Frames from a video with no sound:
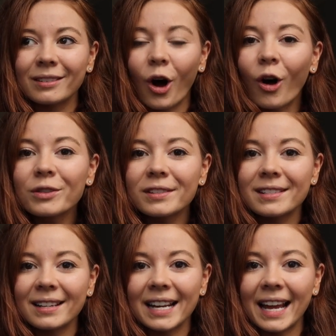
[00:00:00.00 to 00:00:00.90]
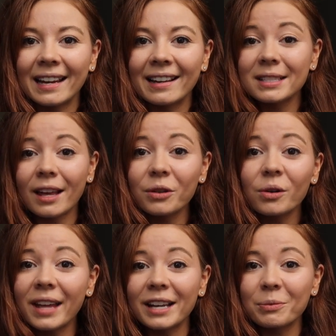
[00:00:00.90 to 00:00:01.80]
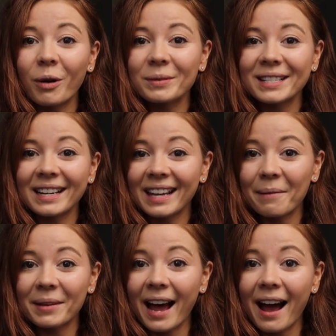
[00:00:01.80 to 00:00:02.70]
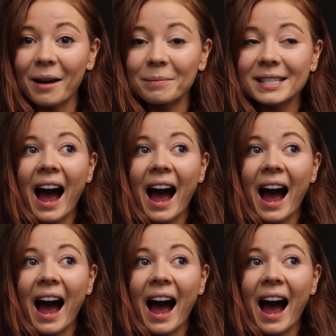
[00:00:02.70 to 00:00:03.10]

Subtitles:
constantly because I thought that's what was going to get me abs,